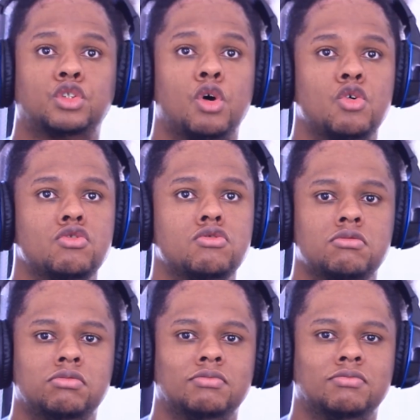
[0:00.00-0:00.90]

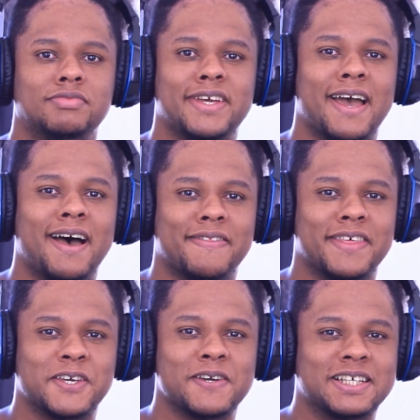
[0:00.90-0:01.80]
So yeah,
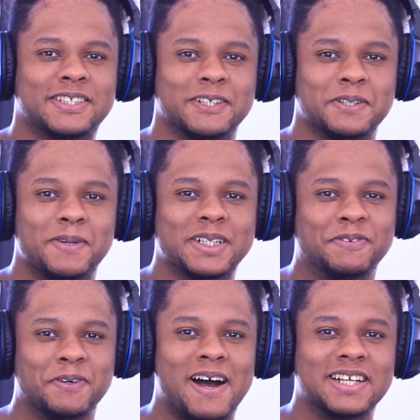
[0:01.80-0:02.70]
thank you guys so, so
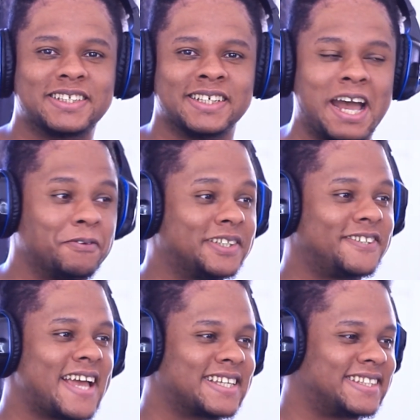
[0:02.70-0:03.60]
much for watching. I will
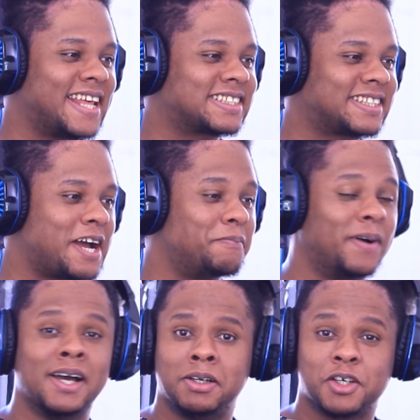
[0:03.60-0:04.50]
see you guys next
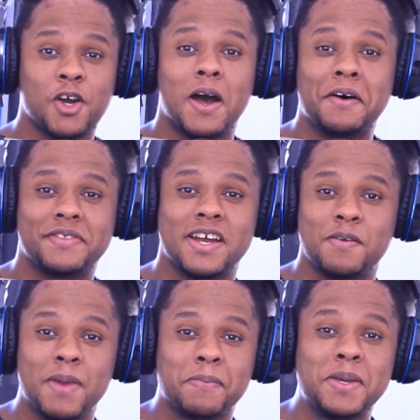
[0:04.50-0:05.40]
time. Go out
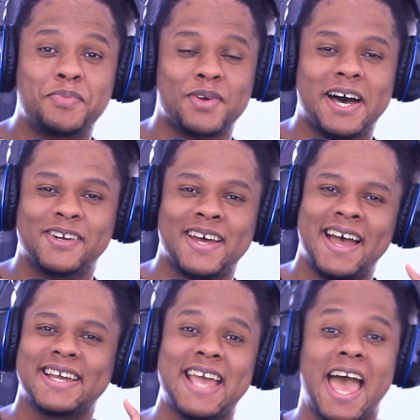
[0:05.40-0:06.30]
there, make me proud.
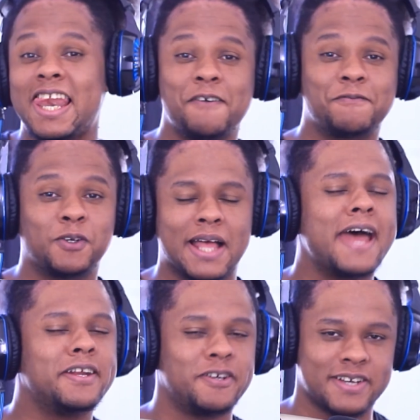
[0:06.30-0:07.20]
Gael Level,
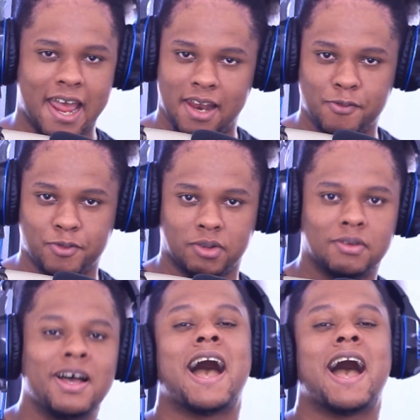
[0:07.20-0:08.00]
editor Gael Level.